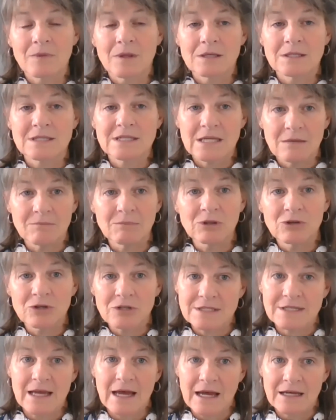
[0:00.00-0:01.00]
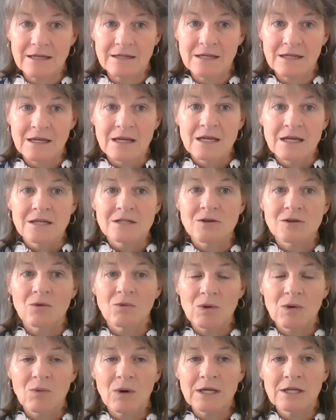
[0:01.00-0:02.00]
team looks at. So
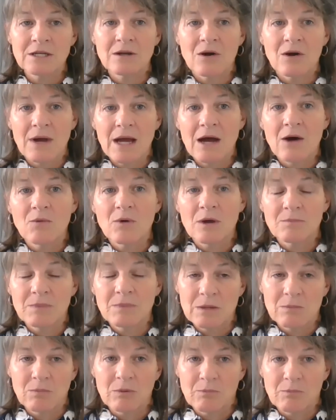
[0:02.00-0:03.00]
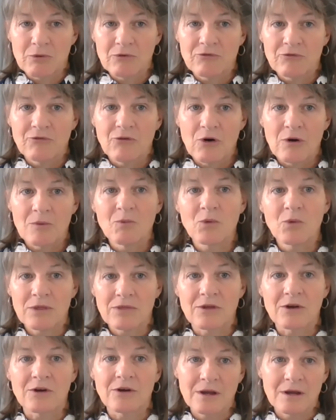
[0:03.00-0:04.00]
we want to know how well people perform with
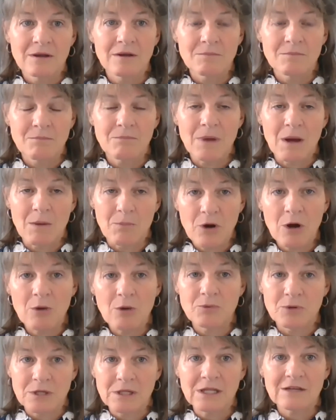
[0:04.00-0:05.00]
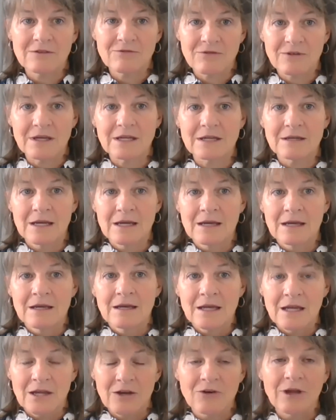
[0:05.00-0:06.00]
their appropriately fit
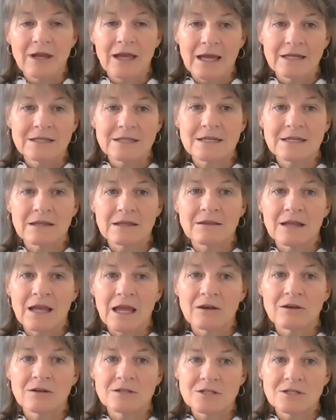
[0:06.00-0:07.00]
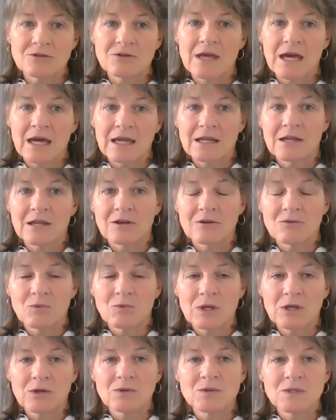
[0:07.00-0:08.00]
hearing aids, and to that end we
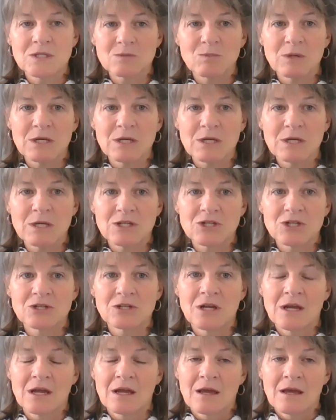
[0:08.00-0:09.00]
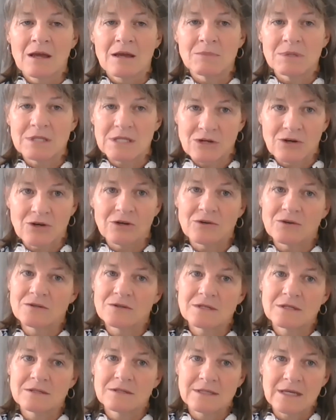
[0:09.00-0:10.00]
use speech
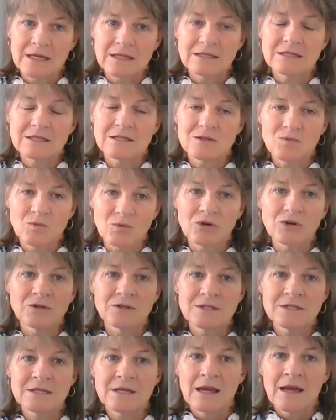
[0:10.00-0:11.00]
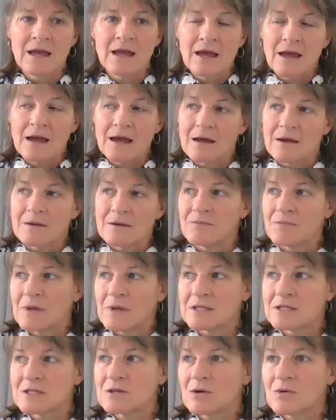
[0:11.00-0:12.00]
materials, sentences, words,
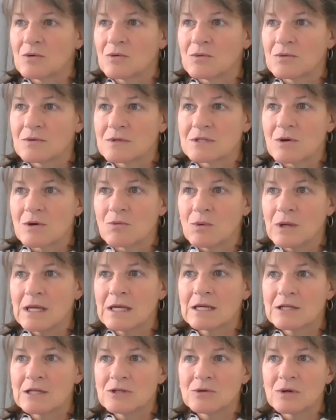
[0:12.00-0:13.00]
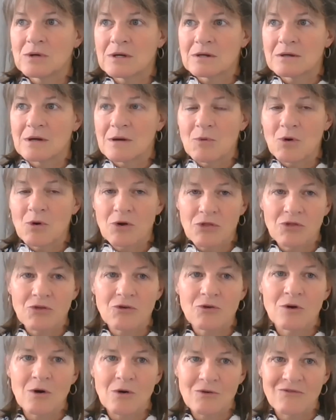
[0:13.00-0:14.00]
and so we can do a more
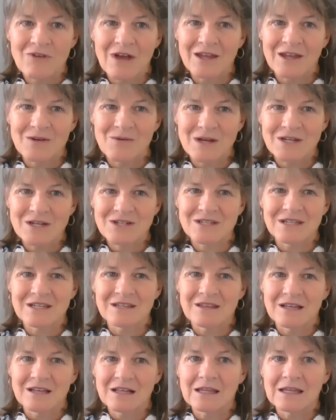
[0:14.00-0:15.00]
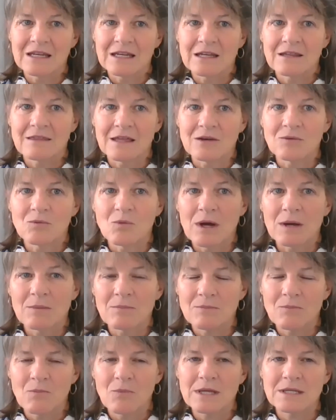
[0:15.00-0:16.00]
thorough evaluation in the clinic than
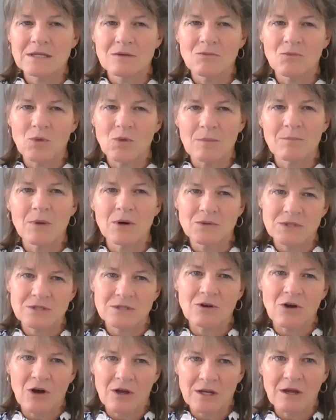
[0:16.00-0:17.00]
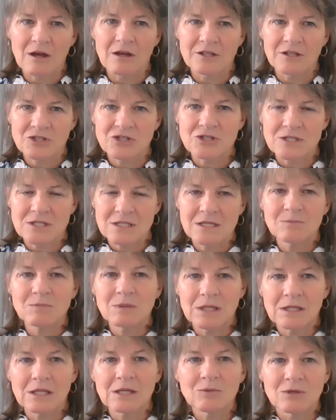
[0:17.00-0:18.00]
what most audiologists
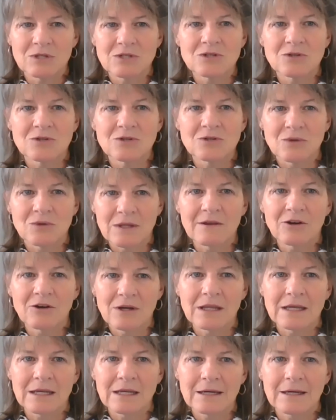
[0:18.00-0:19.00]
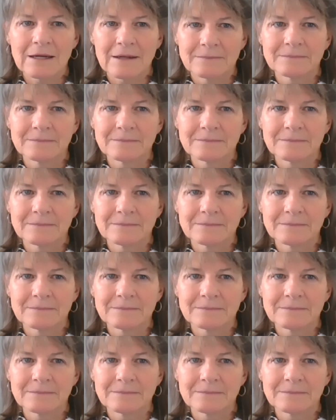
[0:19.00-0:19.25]
typically would do in their clinic.